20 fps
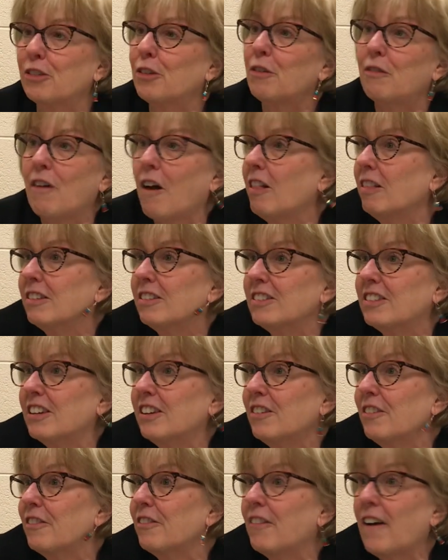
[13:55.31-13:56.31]
So
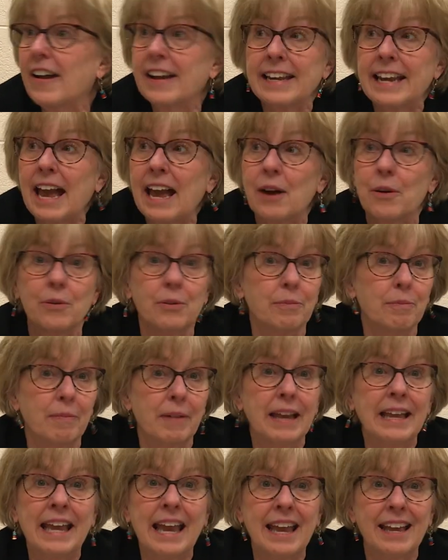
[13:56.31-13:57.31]
volunteer, find out.
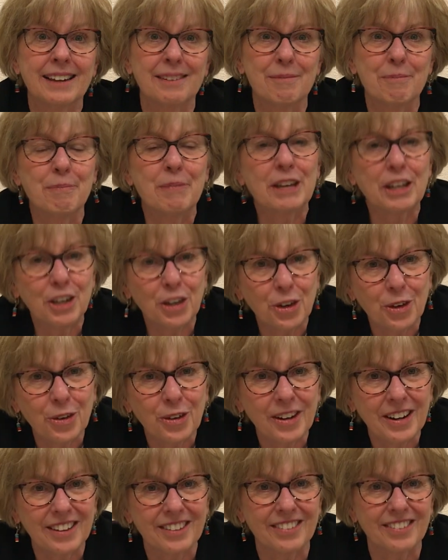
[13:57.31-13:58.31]
Again, be
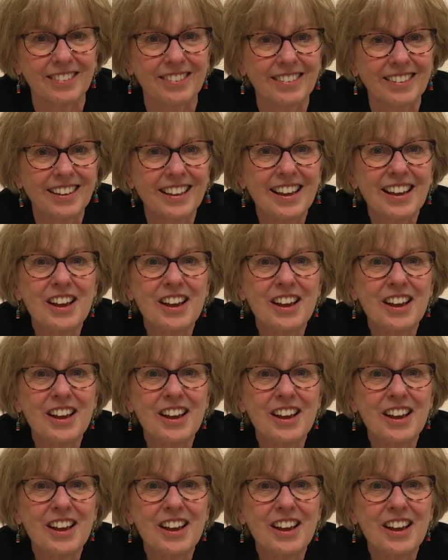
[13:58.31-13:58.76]
curious.